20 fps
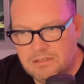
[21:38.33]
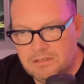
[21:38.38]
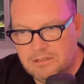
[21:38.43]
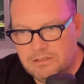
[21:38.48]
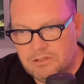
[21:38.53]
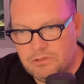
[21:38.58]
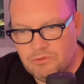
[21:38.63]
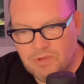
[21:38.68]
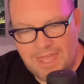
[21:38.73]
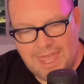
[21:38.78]

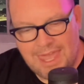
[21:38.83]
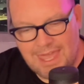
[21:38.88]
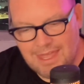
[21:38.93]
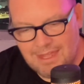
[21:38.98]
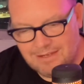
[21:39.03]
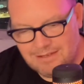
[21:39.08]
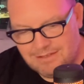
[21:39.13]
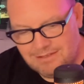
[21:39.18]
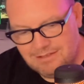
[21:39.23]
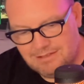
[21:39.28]
you
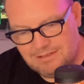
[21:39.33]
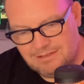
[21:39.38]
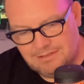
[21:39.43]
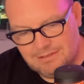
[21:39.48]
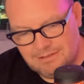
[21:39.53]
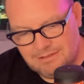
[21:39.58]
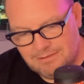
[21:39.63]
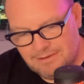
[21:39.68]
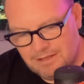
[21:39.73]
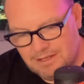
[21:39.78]
can't
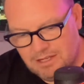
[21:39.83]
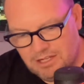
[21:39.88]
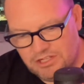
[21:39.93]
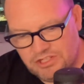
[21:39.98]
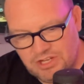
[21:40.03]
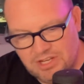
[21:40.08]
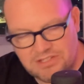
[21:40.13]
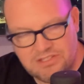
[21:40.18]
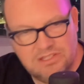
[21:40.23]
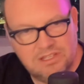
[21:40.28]

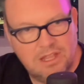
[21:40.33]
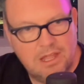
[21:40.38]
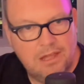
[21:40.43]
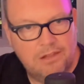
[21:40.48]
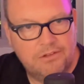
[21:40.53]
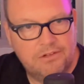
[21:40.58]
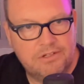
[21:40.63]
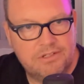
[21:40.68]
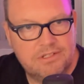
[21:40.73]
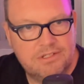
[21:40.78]
adjust the
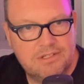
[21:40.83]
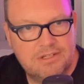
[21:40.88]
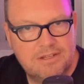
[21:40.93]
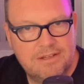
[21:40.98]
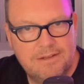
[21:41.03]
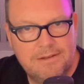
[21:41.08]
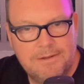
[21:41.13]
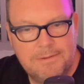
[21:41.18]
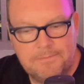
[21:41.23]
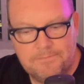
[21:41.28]
colors.
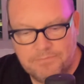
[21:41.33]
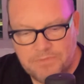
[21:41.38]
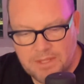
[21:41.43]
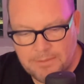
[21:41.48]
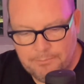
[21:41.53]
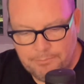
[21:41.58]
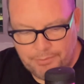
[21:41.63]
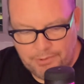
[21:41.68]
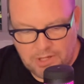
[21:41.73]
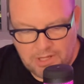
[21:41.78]

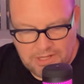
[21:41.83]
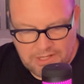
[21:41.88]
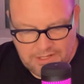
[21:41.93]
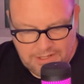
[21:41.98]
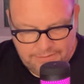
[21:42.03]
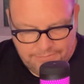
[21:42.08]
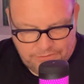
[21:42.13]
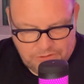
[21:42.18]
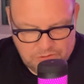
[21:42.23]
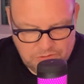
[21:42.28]
But
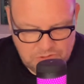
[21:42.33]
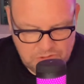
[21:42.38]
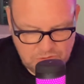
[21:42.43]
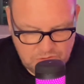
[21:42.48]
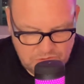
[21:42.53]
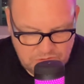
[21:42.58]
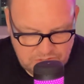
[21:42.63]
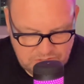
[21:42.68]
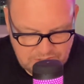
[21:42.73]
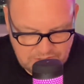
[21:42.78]
if you
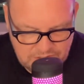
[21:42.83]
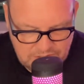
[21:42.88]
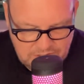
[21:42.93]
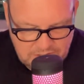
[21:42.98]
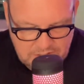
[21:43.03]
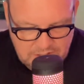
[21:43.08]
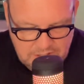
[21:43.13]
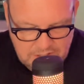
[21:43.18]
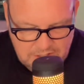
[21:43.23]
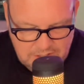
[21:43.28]
use
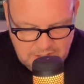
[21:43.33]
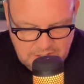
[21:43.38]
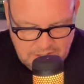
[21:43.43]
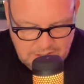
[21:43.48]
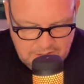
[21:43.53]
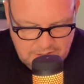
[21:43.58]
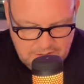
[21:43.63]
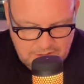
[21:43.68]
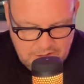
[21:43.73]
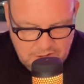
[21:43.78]

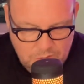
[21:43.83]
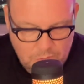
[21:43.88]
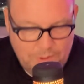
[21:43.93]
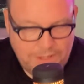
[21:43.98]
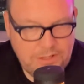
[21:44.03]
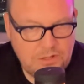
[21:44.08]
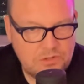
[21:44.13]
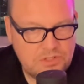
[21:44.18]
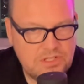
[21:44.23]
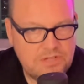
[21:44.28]
a
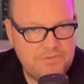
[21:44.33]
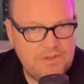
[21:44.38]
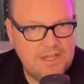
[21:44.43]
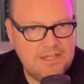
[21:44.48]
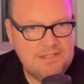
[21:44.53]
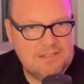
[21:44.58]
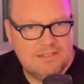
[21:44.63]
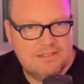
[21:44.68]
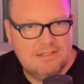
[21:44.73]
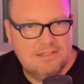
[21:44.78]
Windows
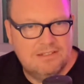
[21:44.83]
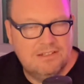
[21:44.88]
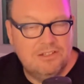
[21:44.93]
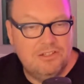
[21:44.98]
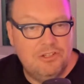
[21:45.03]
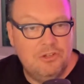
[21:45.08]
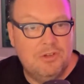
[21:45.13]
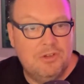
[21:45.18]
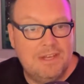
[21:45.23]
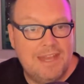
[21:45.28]
device,
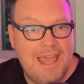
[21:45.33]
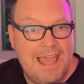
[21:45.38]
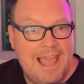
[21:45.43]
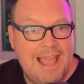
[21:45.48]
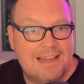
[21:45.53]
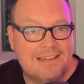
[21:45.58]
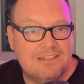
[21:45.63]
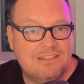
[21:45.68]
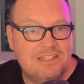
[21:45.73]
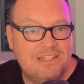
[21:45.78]
you can
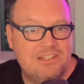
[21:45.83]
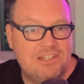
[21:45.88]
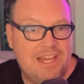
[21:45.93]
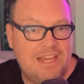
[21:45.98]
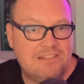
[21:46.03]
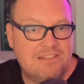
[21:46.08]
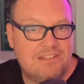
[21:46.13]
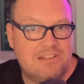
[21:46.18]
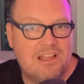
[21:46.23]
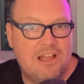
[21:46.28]
actually
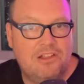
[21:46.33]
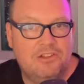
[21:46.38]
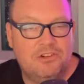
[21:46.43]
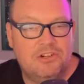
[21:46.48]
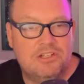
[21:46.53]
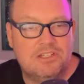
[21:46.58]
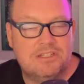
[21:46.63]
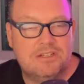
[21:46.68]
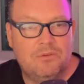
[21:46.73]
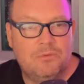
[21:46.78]
change the
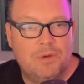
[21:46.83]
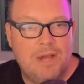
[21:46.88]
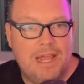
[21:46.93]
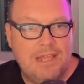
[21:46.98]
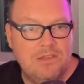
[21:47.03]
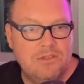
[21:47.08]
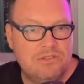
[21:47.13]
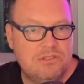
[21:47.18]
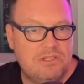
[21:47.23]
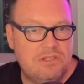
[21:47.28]
colors. When I
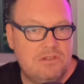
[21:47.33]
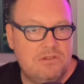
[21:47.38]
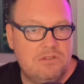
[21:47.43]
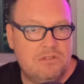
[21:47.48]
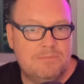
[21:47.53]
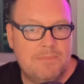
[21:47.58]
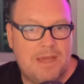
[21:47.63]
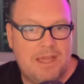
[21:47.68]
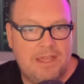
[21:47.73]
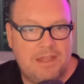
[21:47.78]
used to use
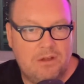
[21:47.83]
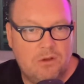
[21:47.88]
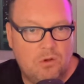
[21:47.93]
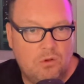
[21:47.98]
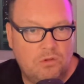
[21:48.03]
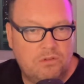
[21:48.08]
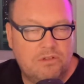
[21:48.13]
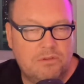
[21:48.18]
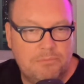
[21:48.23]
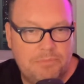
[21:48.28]
my
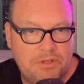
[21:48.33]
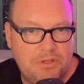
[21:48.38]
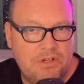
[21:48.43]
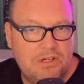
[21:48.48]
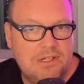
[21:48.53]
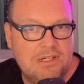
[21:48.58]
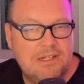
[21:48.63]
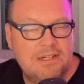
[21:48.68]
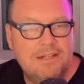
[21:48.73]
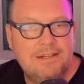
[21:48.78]
old
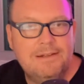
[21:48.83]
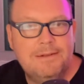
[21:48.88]
computer,